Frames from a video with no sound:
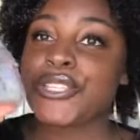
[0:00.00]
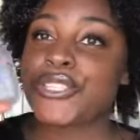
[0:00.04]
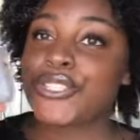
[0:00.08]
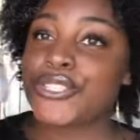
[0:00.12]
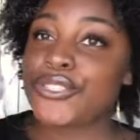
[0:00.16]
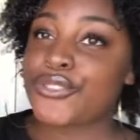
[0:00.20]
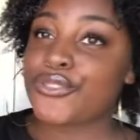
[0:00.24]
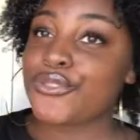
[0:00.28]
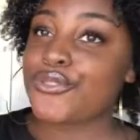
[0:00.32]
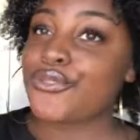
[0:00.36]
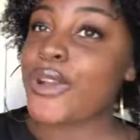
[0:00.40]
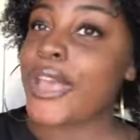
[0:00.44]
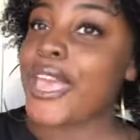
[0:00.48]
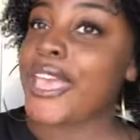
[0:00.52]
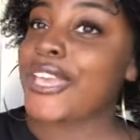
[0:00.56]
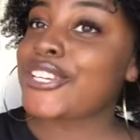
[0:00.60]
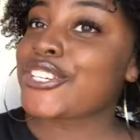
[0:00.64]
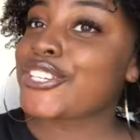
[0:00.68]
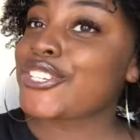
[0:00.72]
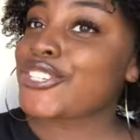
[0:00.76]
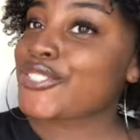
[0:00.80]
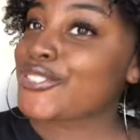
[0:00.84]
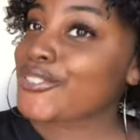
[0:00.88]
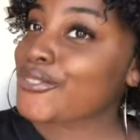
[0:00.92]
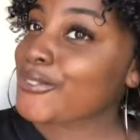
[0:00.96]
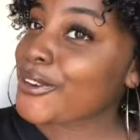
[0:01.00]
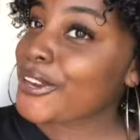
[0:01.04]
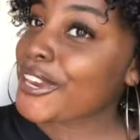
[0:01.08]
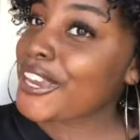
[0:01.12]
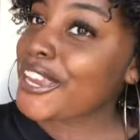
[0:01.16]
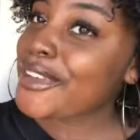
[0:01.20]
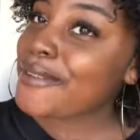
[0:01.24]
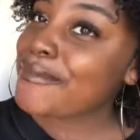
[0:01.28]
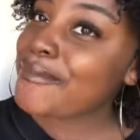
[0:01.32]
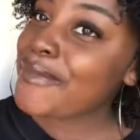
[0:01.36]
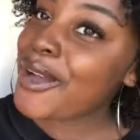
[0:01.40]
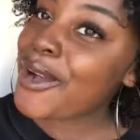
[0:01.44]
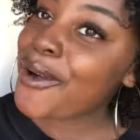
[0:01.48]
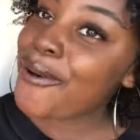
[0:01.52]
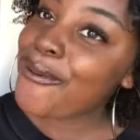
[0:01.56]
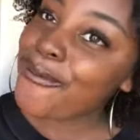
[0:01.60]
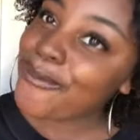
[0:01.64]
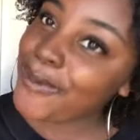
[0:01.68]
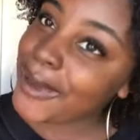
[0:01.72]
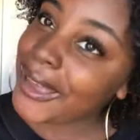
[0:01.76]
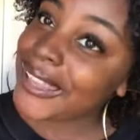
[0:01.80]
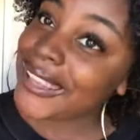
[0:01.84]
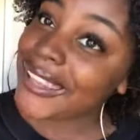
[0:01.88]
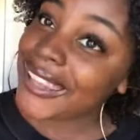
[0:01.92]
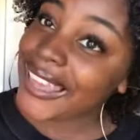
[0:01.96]
to Xtreme
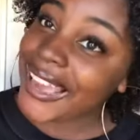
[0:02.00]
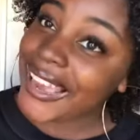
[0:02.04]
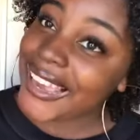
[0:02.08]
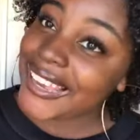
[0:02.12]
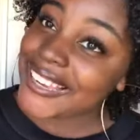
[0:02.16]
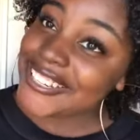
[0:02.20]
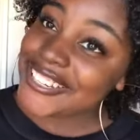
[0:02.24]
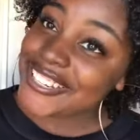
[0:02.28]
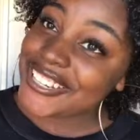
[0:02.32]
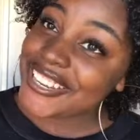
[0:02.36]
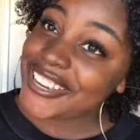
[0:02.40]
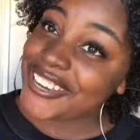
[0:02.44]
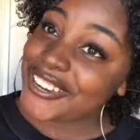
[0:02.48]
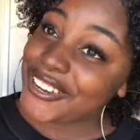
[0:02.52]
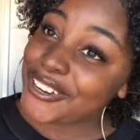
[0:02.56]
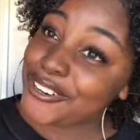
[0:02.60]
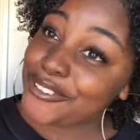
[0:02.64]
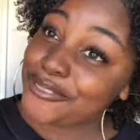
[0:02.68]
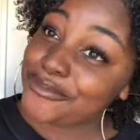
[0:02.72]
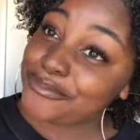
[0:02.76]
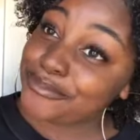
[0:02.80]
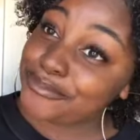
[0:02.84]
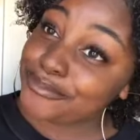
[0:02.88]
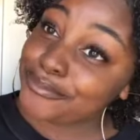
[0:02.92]
Wetline Gel.